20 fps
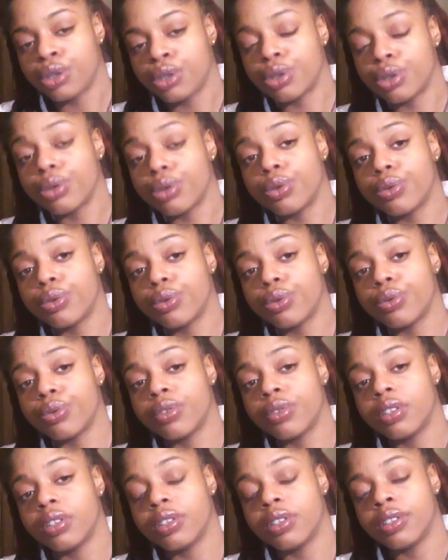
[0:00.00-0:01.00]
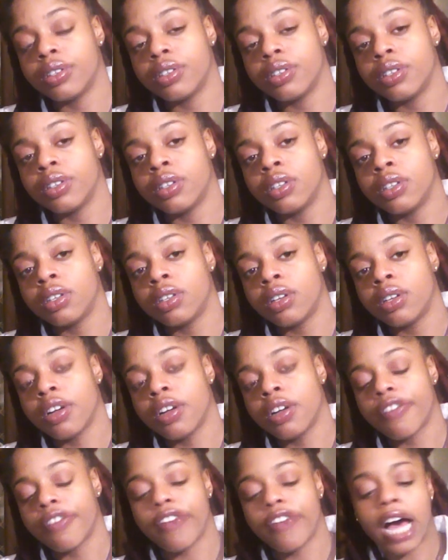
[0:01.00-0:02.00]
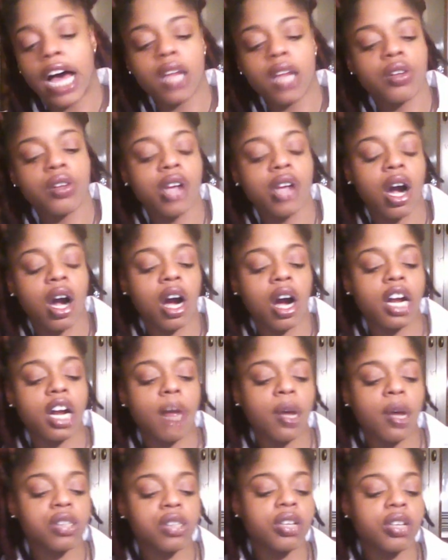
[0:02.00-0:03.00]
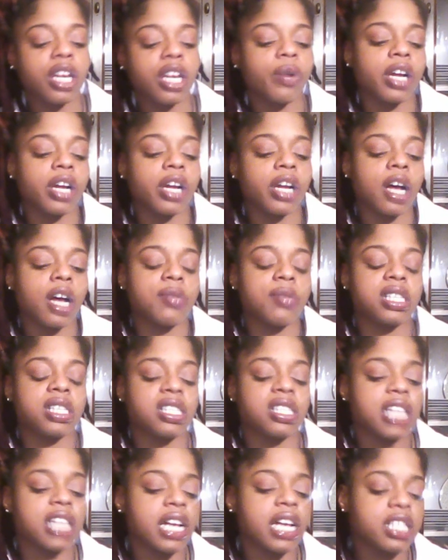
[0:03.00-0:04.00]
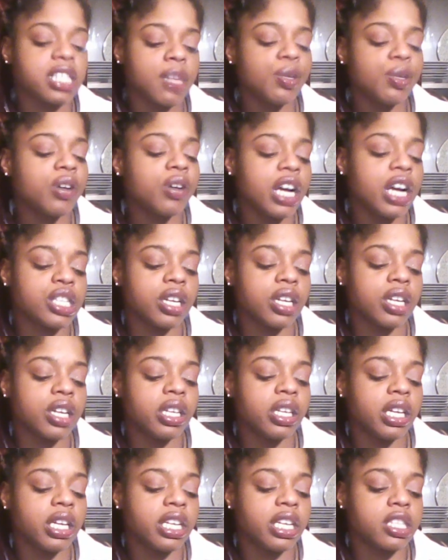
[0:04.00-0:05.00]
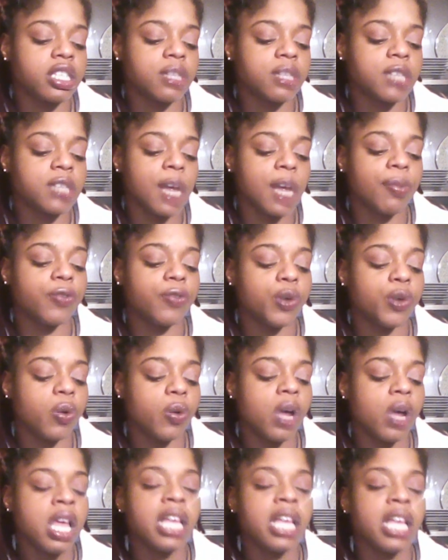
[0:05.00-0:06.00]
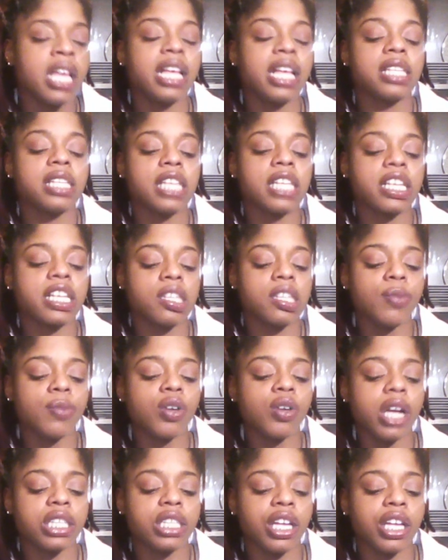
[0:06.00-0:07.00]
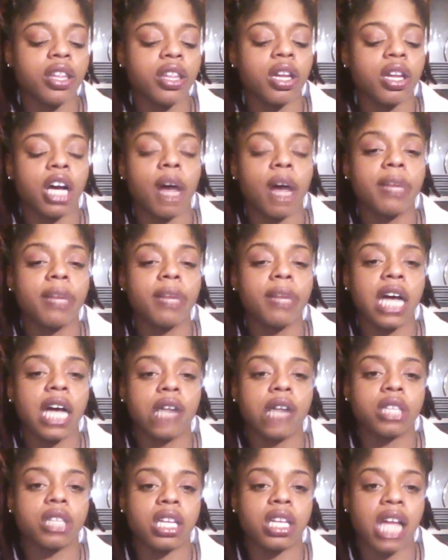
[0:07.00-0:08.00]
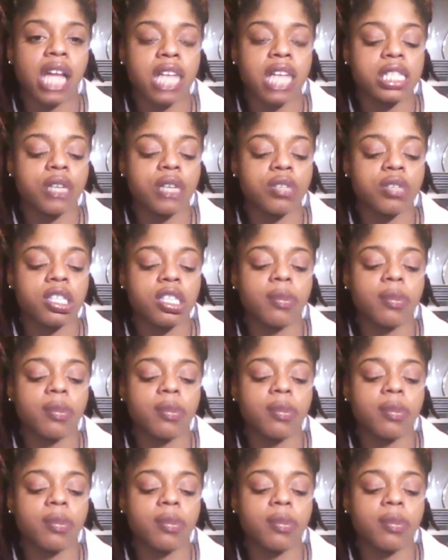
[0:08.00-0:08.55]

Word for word: to follow your heart. I'm also getting, when it comes to sex, some of you guys are getting some type of new. It's like some of you guys are either coming out the closet or